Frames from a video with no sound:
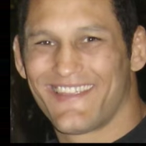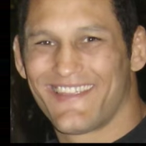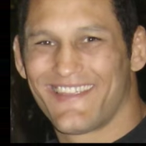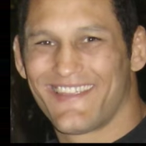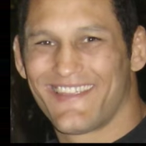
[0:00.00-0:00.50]

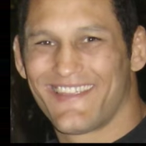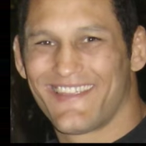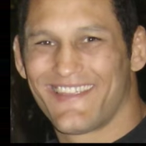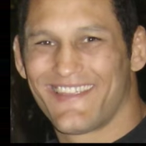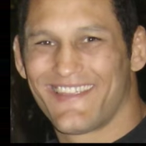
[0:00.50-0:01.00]

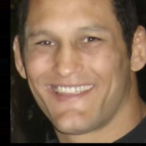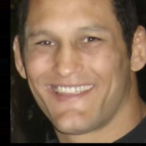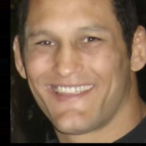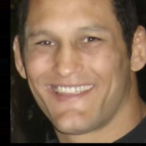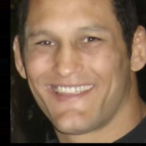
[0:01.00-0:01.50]

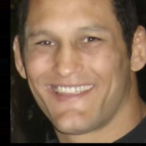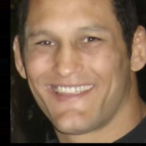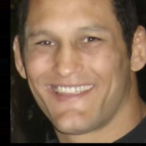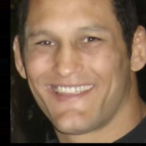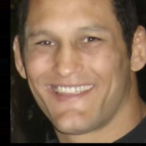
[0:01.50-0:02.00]

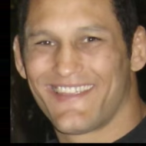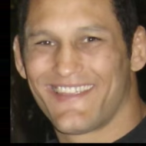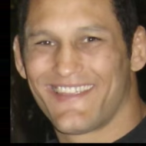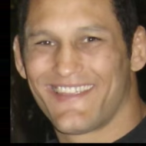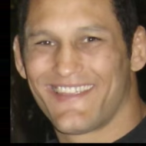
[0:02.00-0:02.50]

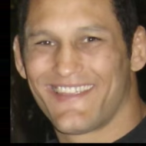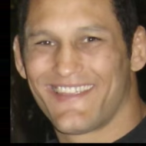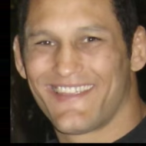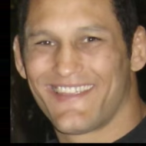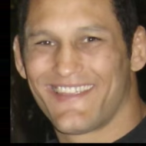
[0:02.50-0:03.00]

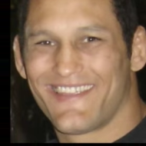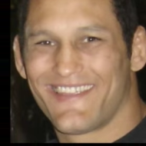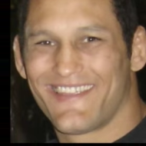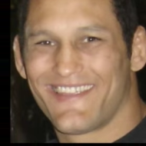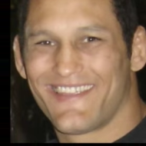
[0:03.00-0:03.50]

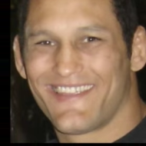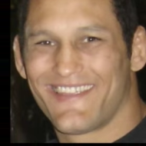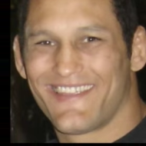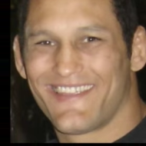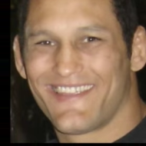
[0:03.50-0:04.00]

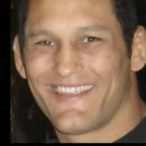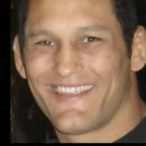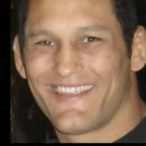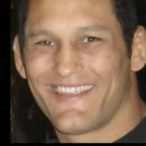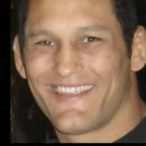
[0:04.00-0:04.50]

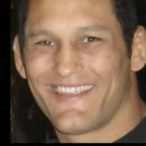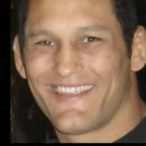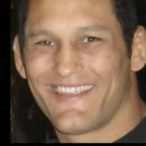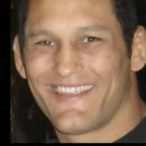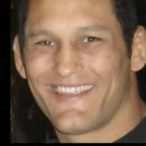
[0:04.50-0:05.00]

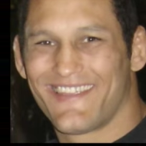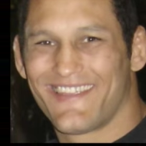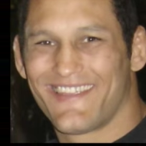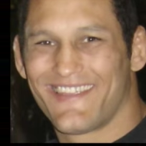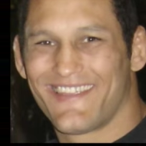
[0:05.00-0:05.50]

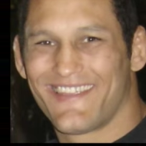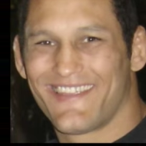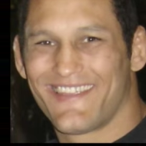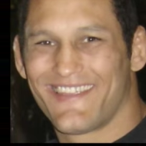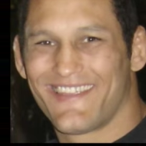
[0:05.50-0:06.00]

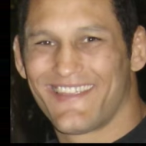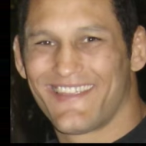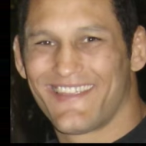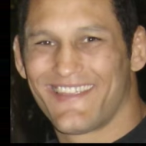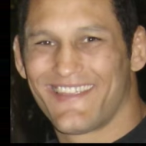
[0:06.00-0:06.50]

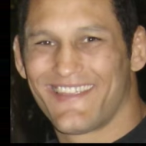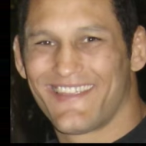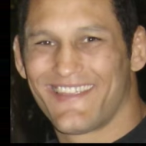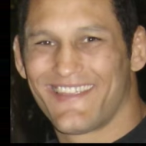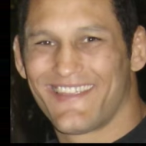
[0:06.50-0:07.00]

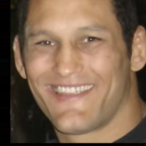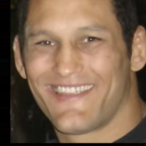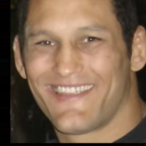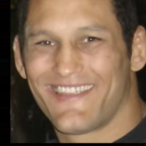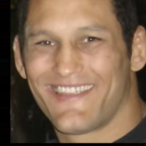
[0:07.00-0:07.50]

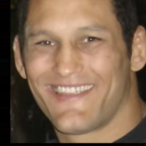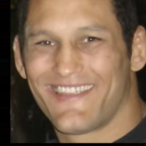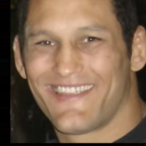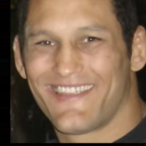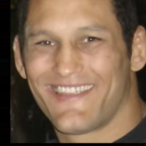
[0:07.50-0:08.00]
This is a still picture; no speech is visible.